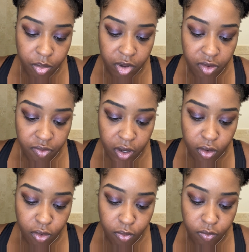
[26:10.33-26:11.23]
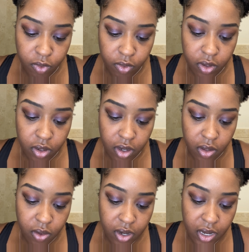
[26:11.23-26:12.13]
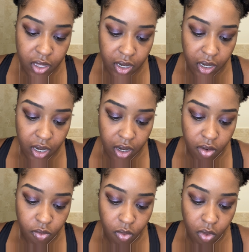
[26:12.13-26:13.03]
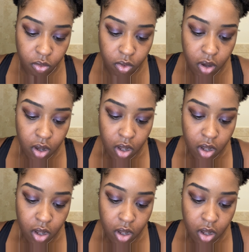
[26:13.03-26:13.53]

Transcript: but if I don't feel good the other day, then I kind of won't,